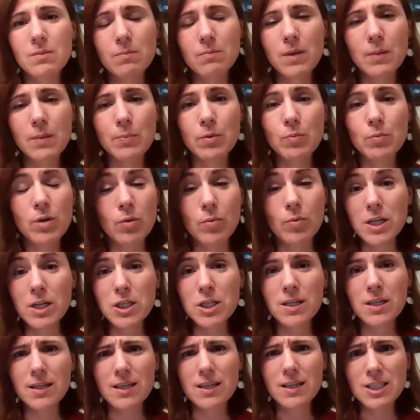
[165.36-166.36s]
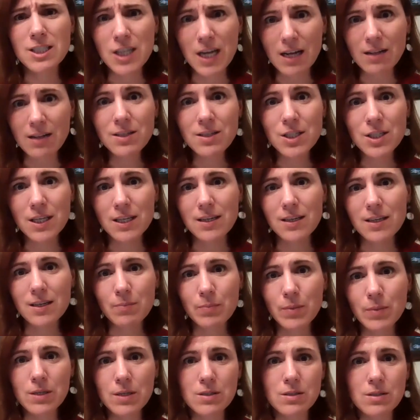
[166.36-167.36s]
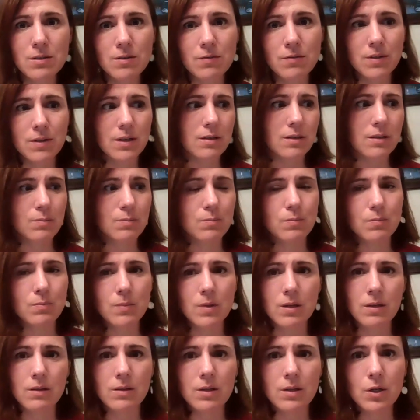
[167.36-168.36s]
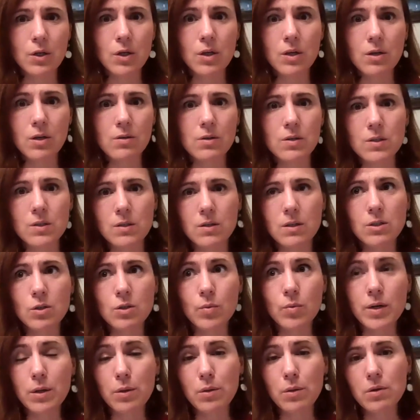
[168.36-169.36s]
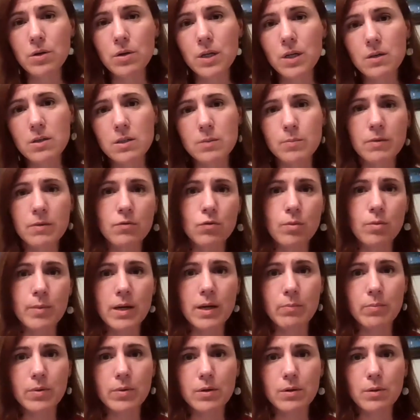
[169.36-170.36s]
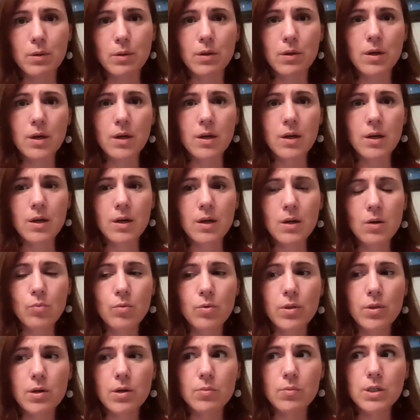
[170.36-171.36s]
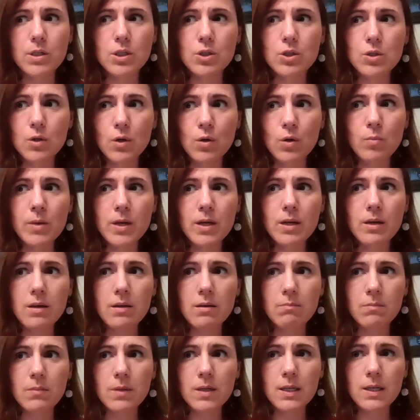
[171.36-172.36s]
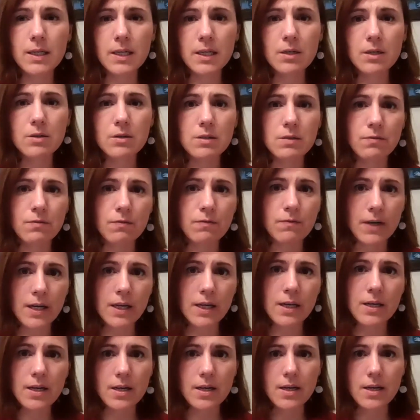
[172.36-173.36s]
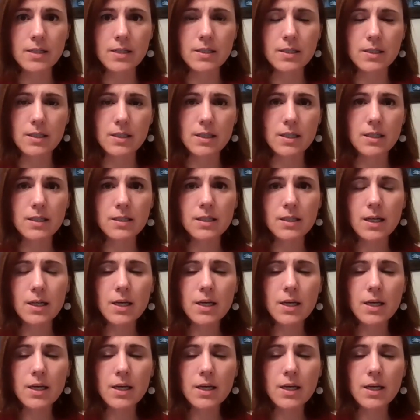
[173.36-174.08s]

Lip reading: people were questioning and challenging it because of the years, the 20, 30 years before my birth, where there were so many leaders fighting against it,